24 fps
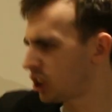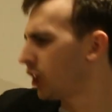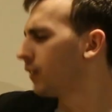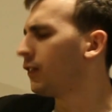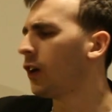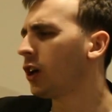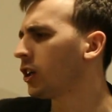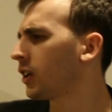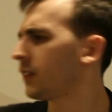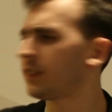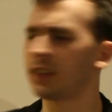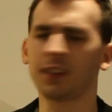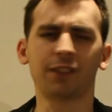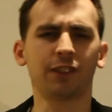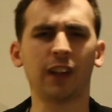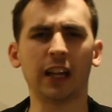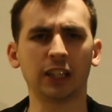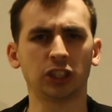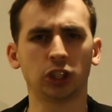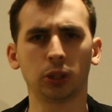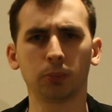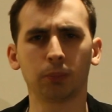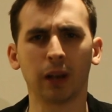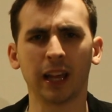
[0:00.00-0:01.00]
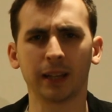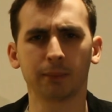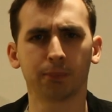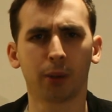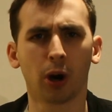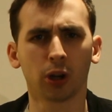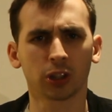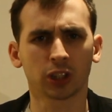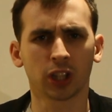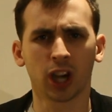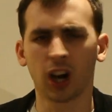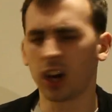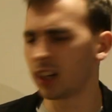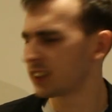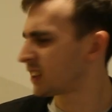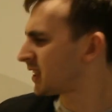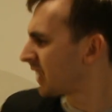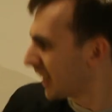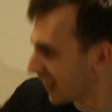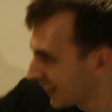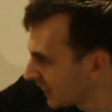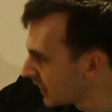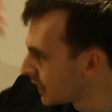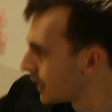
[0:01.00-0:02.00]
Siobhan of the Flashing Blade
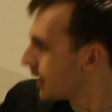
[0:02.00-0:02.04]
podcast,